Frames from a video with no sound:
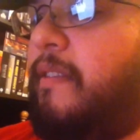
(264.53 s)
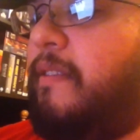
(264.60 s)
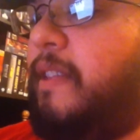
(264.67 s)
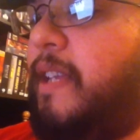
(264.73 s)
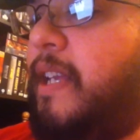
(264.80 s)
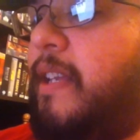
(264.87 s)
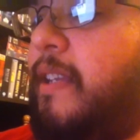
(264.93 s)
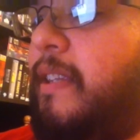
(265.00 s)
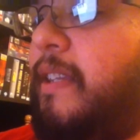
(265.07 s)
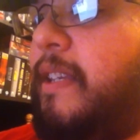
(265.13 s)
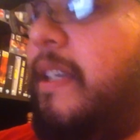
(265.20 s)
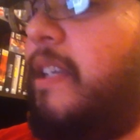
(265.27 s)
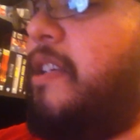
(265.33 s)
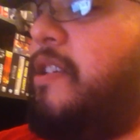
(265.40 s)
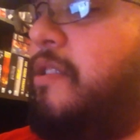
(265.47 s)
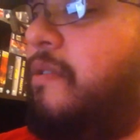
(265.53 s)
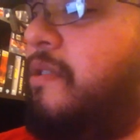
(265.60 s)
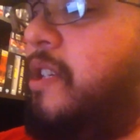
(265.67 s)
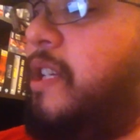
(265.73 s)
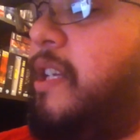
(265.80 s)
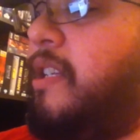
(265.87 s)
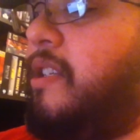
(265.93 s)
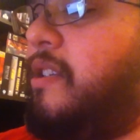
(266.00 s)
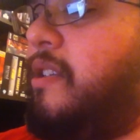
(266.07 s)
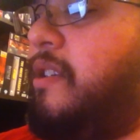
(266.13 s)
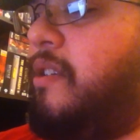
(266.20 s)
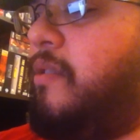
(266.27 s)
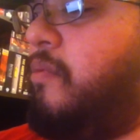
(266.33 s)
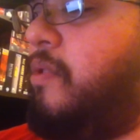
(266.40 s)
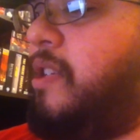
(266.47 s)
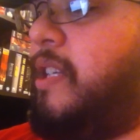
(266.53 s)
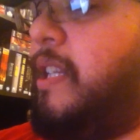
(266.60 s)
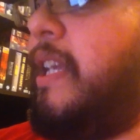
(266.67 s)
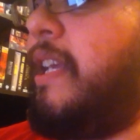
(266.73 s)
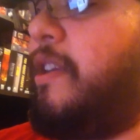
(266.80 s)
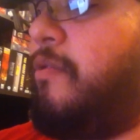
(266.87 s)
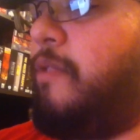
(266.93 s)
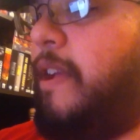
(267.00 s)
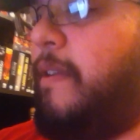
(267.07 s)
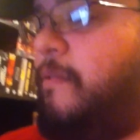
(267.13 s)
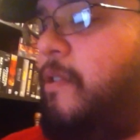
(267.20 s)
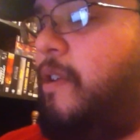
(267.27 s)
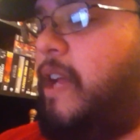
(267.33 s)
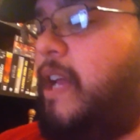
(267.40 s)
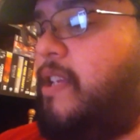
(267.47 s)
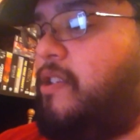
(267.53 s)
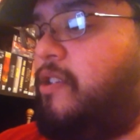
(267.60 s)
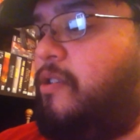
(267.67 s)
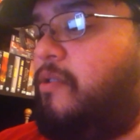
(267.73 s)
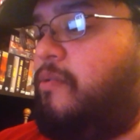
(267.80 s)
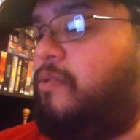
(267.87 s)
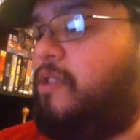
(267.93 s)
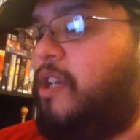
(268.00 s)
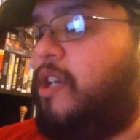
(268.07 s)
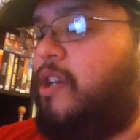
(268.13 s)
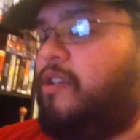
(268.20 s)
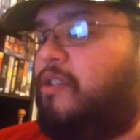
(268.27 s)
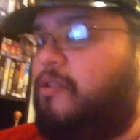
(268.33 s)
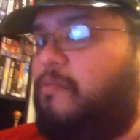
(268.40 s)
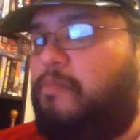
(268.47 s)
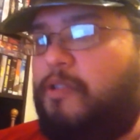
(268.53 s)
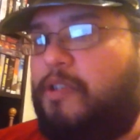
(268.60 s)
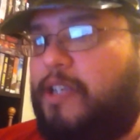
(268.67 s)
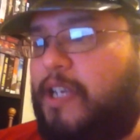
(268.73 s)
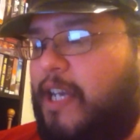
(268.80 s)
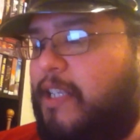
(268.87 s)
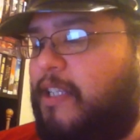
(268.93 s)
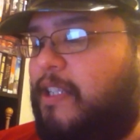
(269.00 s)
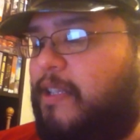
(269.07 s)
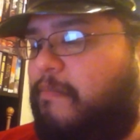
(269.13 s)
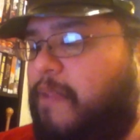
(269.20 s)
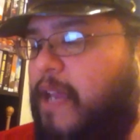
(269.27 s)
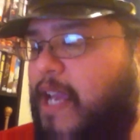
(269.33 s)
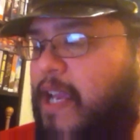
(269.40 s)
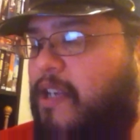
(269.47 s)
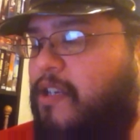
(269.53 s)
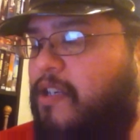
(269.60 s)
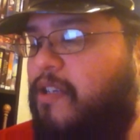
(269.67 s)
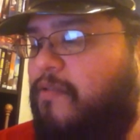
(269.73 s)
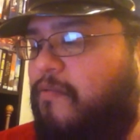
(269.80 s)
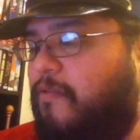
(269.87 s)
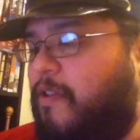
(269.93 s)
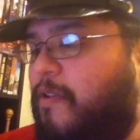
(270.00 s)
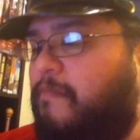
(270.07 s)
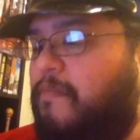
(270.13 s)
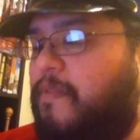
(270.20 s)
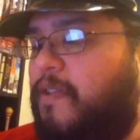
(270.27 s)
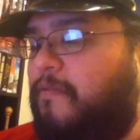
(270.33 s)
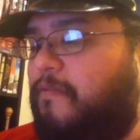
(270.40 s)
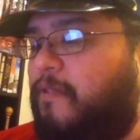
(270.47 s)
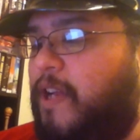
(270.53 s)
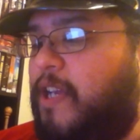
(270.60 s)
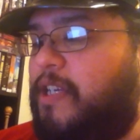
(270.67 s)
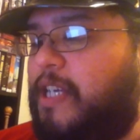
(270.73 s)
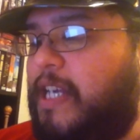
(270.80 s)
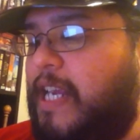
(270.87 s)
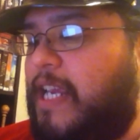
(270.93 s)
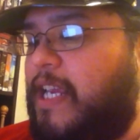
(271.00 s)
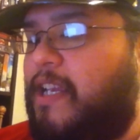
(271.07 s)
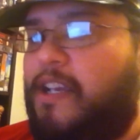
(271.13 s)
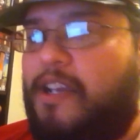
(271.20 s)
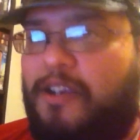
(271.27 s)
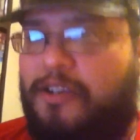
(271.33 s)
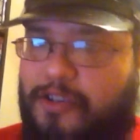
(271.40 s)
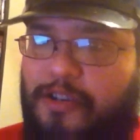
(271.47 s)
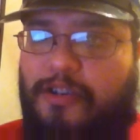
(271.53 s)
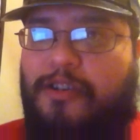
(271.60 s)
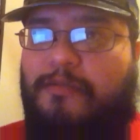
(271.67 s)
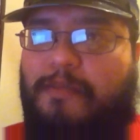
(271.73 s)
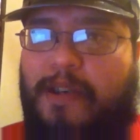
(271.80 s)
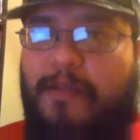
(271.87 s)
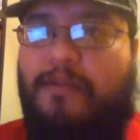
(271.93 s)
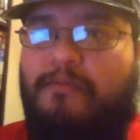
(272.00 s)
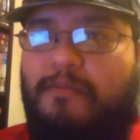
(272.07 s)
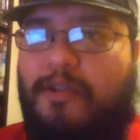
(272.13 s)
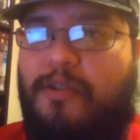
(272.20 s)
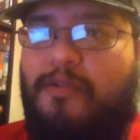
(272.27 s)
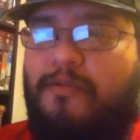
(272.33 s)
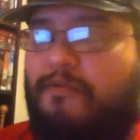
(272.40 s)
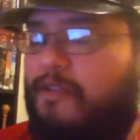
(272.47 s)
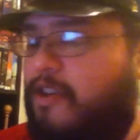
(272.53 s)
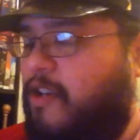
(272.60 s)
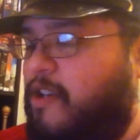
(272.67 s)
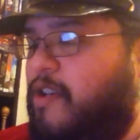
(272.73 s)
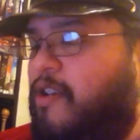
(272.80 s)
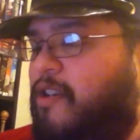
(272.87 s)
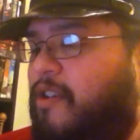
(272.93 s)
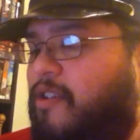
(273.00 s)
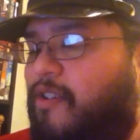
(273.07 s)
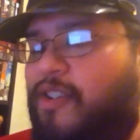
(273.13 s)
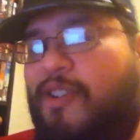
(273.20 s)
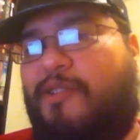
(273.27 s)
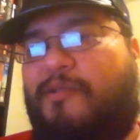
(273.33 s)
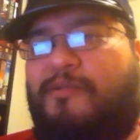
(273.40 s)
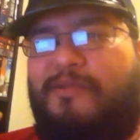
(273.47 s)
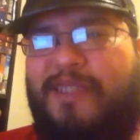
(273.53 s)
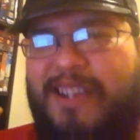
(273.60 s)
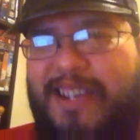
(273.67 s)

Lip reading: then the tissue sheets which the engraver has used to protect the pages from the fresh ink should be removed. So